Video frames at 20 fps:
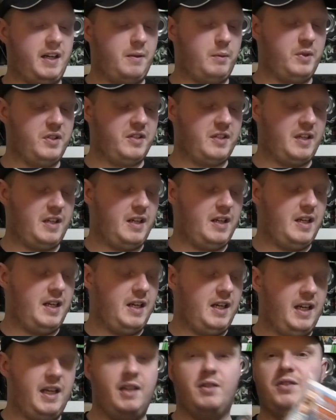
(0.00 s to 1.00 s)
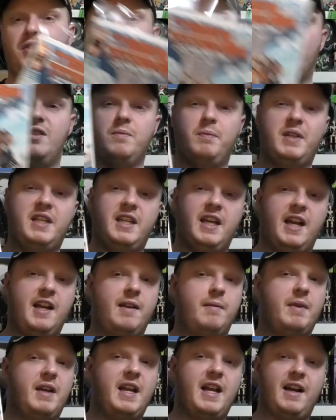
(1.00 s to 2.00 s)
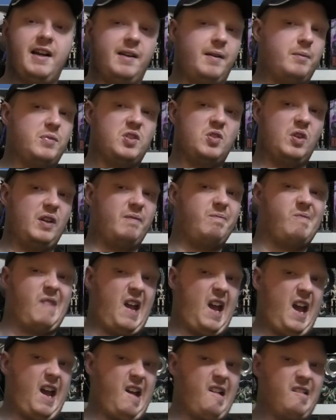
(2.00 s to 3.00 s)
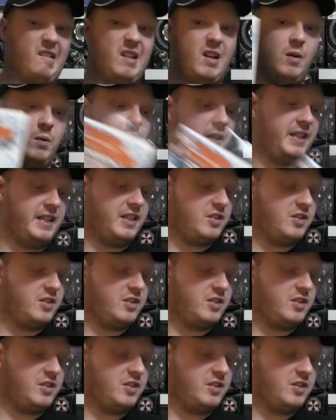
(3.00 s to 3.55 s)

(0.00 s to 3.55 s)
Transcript: it was good to begin, but now I'm sort of, not really